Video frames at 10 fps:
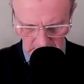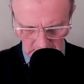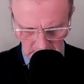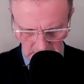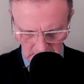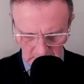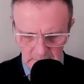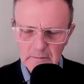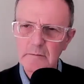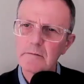
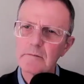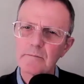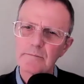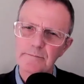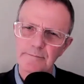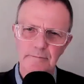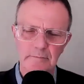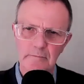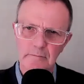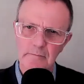
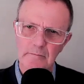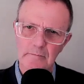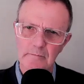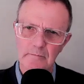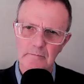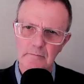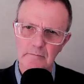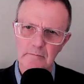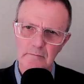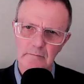
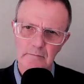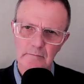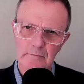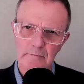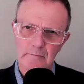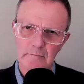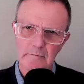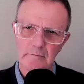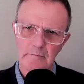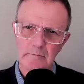
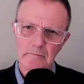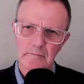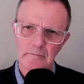This person isn't speaking.